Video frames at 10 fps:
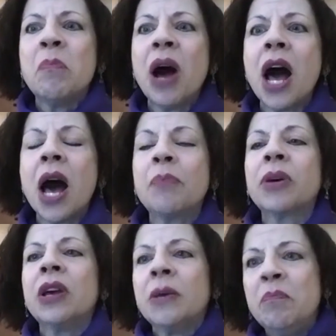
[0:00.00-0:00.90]
pop,
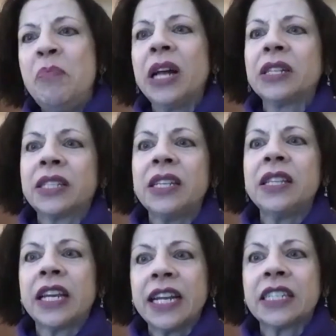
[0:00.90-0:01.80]
belty
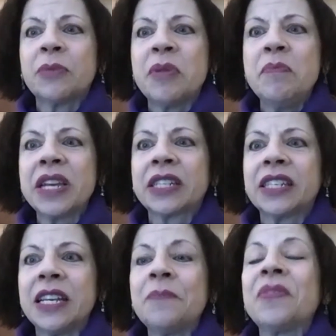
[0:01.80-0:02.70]
that has to be
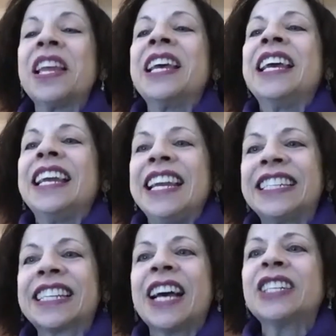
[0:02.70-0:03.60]
mixy, it's
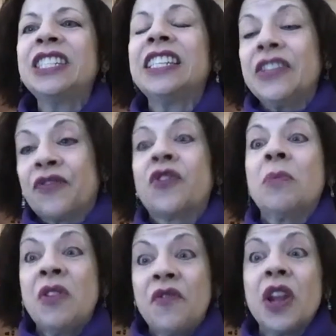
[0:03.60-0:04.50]
got to, from
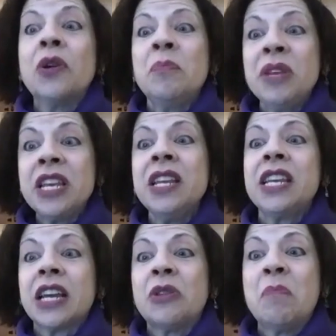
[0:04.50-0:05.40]
the very beginning
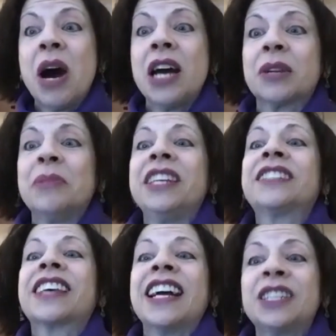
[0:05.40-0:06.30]
on the bottom, it's
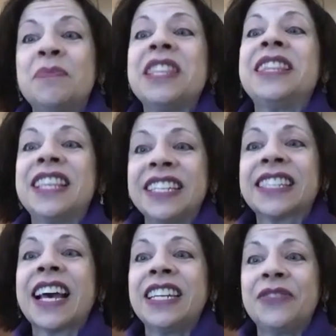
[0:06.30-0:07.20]
got to be this
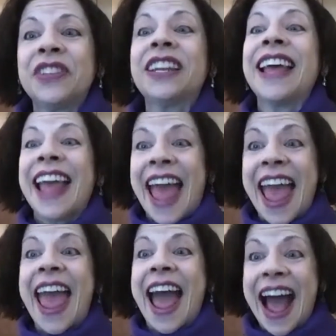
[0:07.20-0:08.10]
kind of an
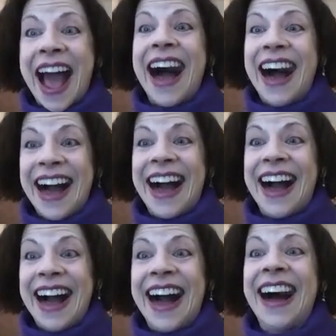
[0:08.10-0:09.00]

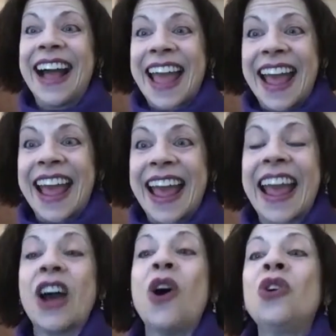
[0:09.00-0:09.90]

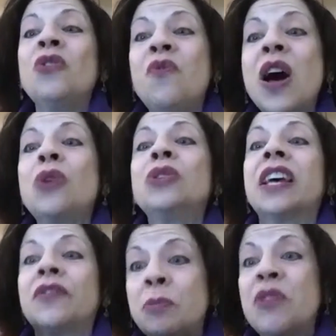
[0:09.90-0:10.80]
all the vowels
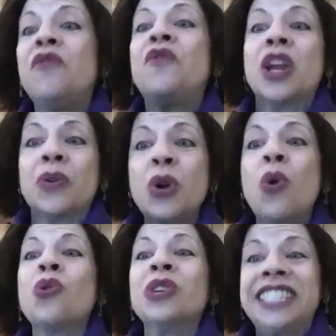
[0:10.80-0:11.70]
have to be very
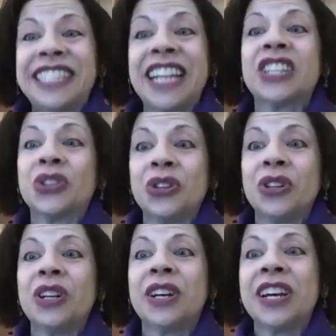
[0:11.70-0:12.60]
horizontal
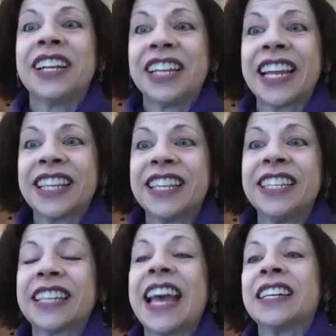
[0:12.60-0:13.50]
like
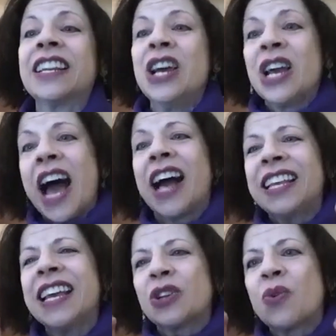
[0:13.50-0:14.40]
this. And
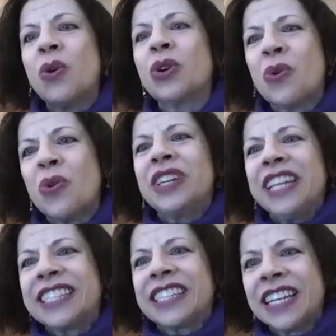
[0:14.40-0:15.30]
again, quote unquote,
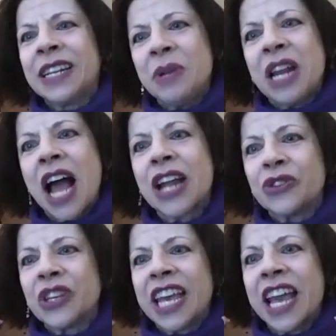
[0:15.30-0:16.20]
it's a little bit higher. The
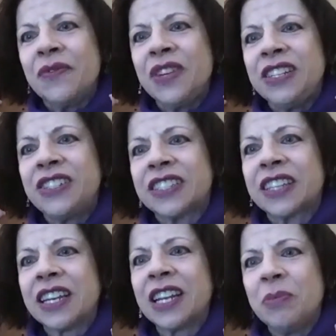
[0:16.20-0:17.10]
cavity is just a
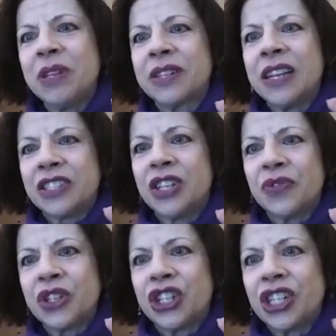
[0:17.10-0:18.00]
little bit a
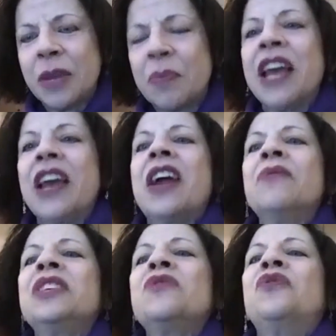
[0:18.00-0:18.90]
different shape.
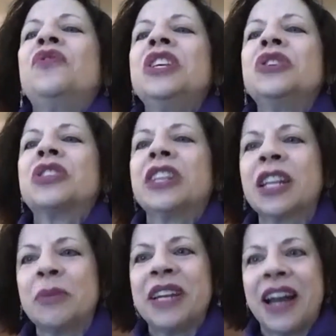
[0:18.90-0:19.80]
Everything feels a little
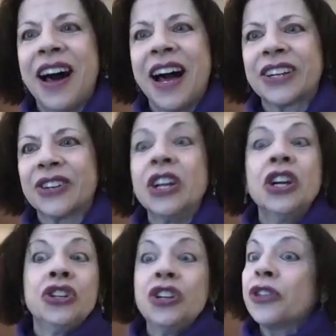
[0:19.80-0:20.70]
bit higher.
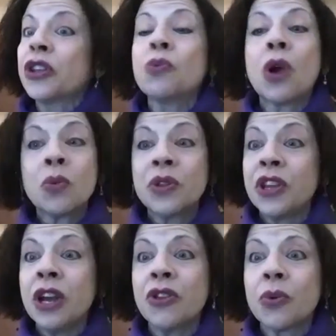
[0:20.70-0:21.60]
Nothing wrong with the
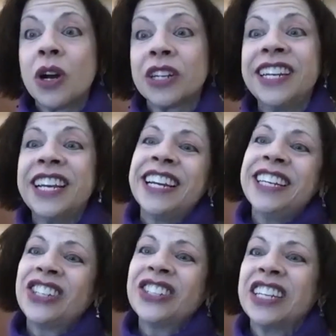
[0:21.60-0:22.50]
other one. It's
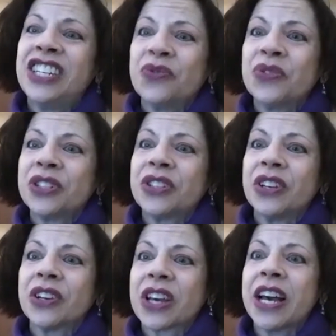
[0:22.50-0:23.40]
just a different
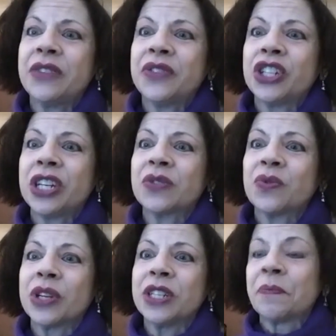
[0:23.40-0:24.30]
kind of a chest
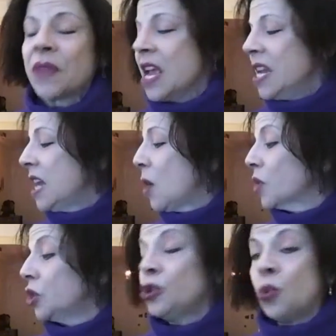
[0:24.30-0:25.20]
voice. Now we're going
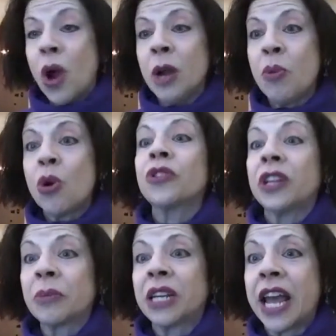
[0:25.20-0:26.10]
to do one more, and then I'm
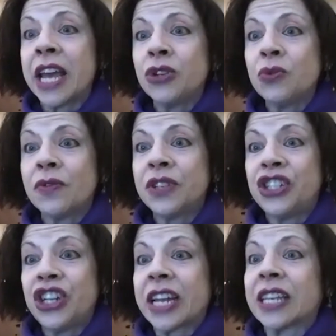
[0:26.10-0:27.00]
going to hand you over to
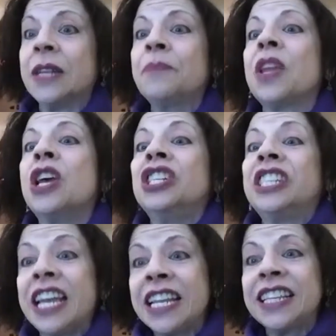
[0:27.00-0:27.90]
Jackie.
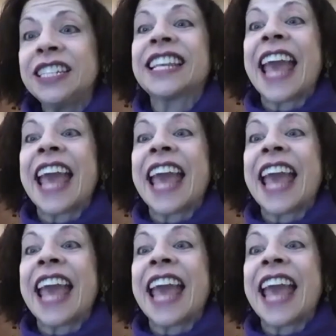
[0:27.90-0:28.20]
Take this